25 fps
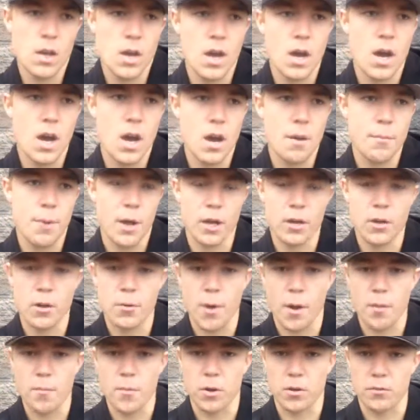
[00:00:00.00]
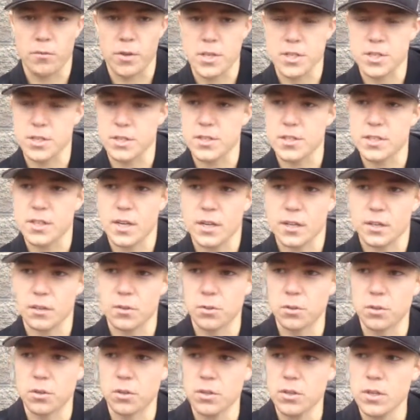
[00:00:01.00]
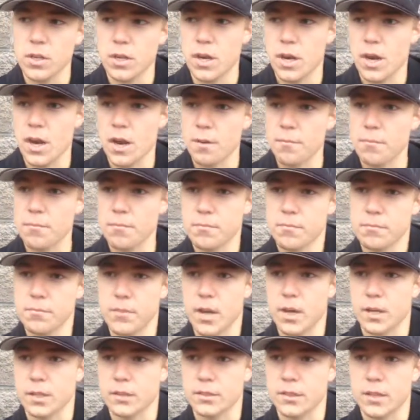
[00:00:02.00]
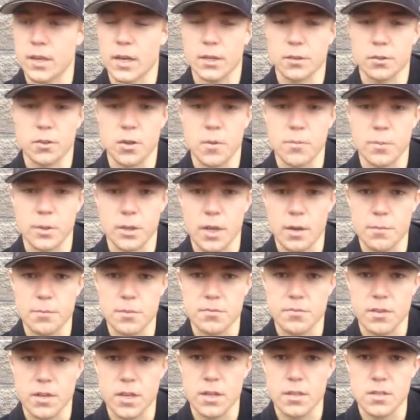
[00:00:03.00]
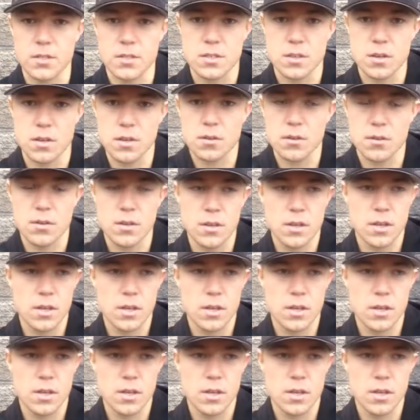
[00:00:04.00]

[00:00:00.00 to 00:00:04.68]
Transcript: I don't know about motivation. It's kind of cool. I grew up a Cubs fan, so